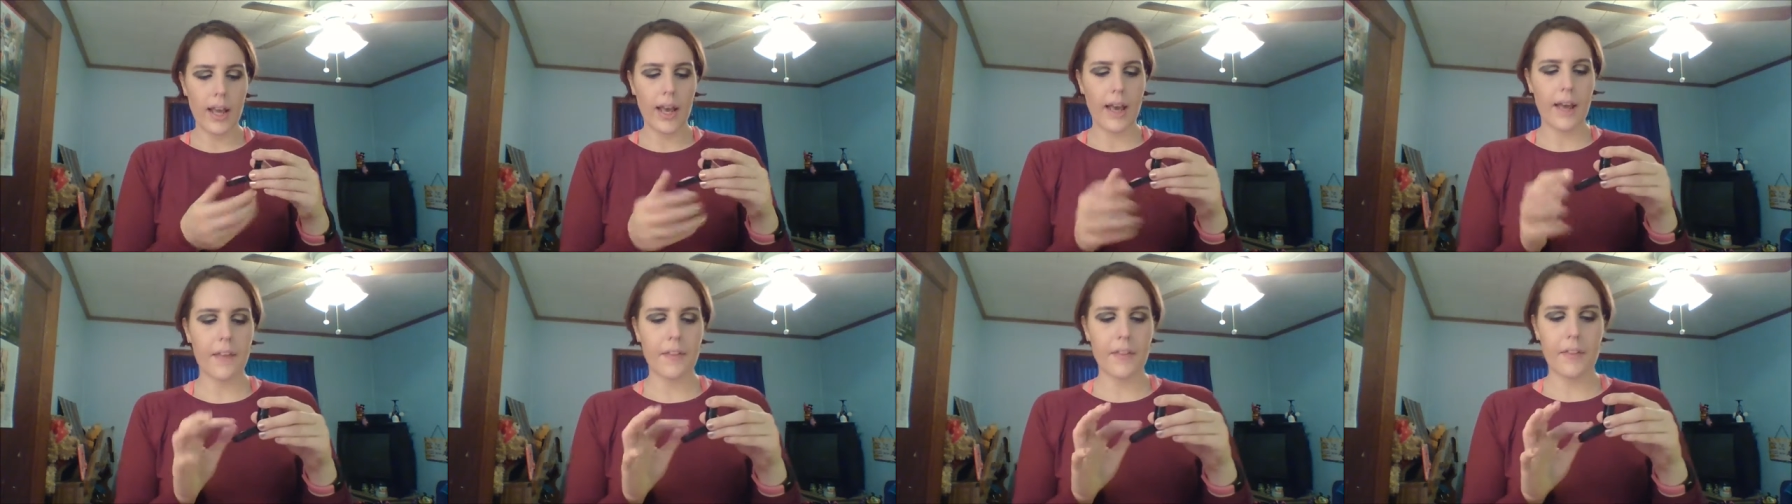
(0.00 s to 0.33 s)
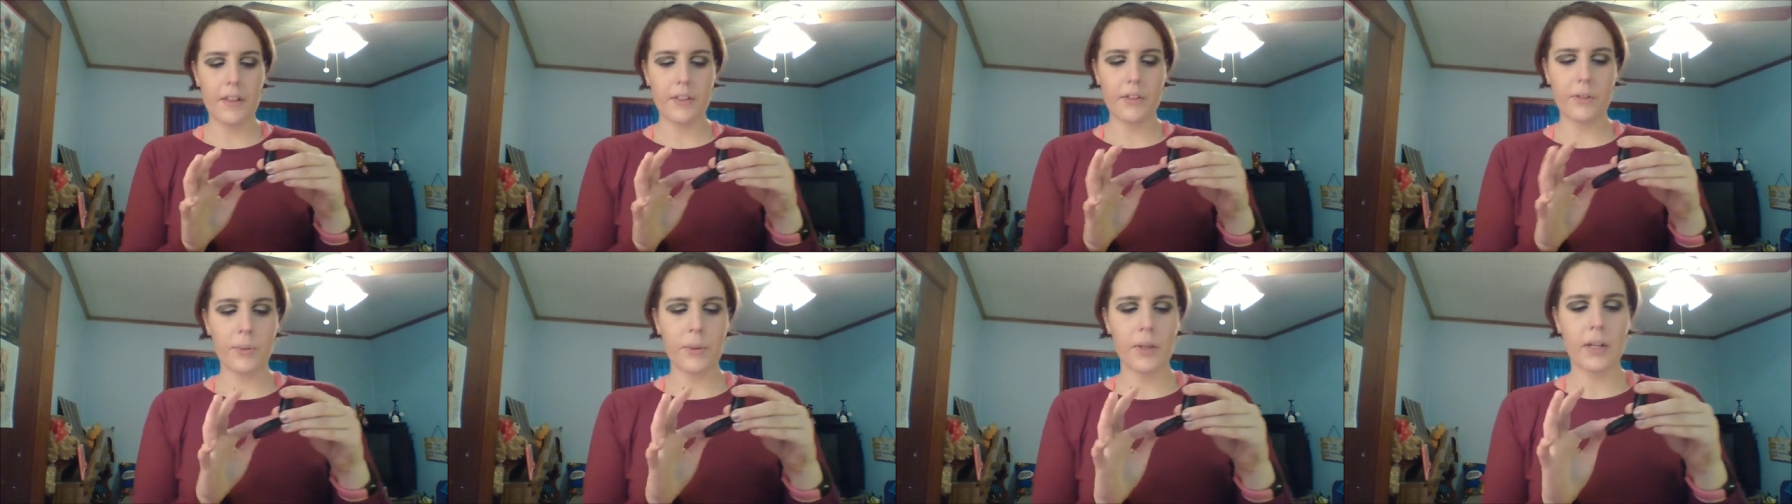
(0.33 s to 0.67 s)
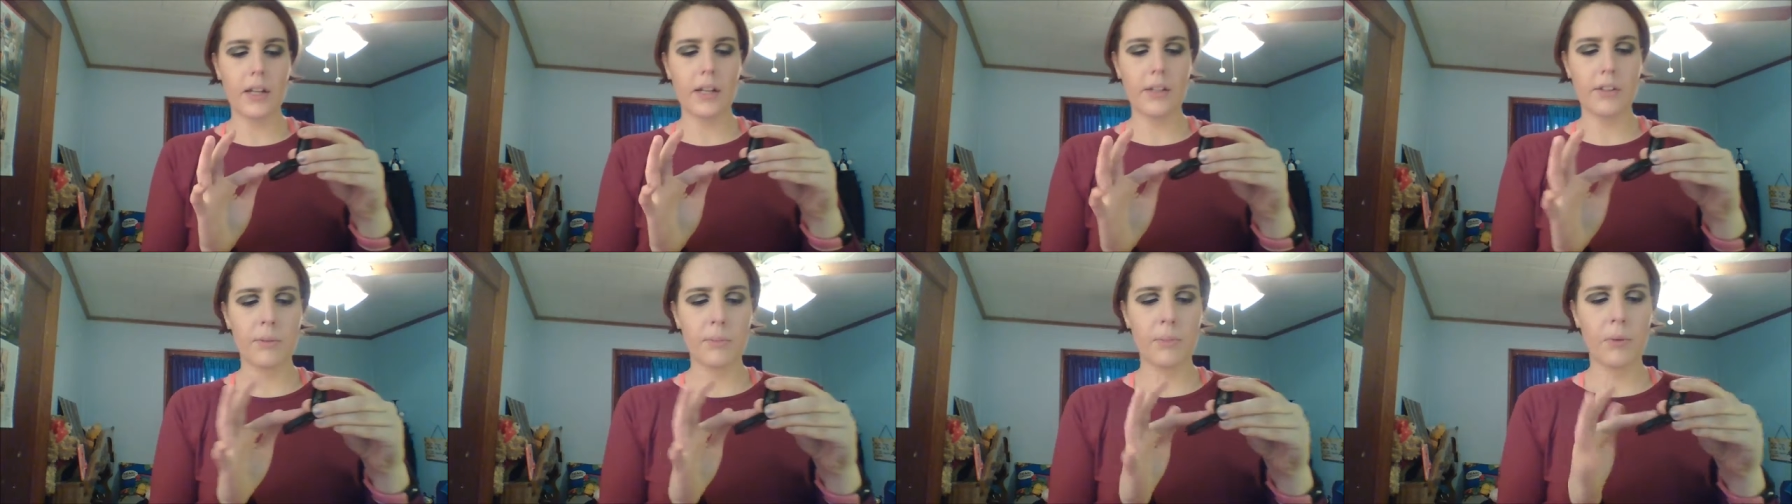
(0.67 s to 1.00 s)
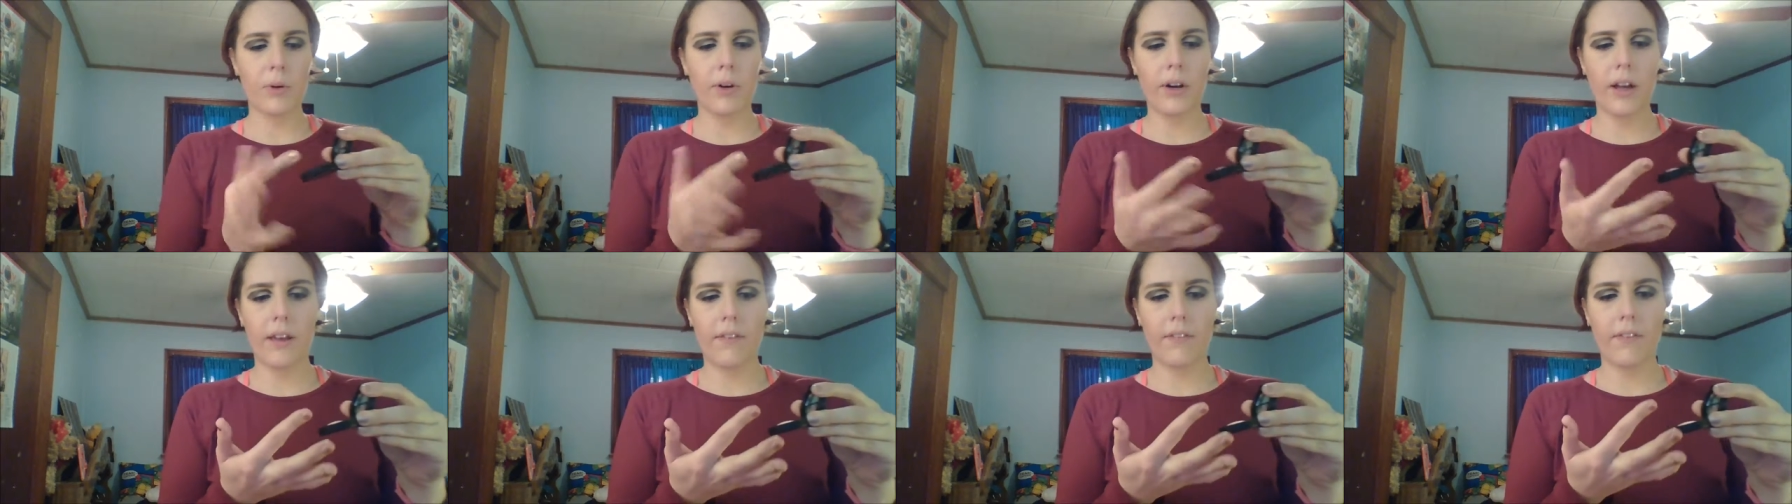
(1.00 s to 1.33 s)
and this one is
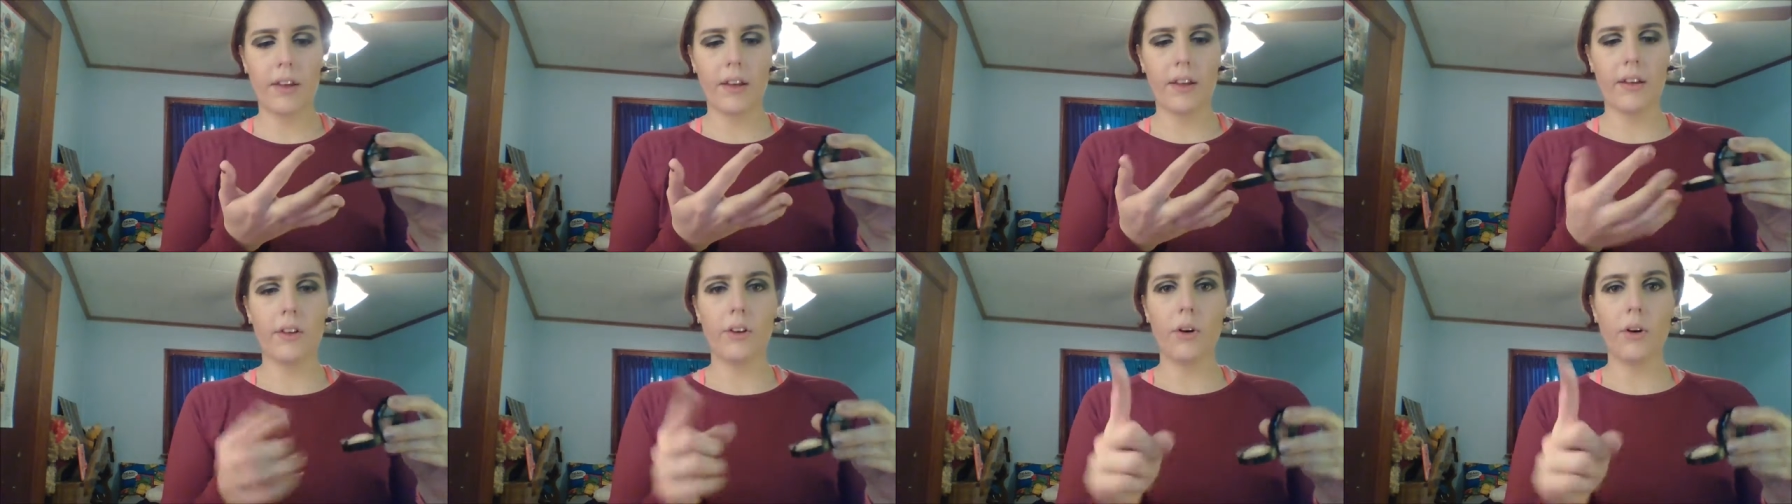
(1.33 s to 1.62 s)
more of a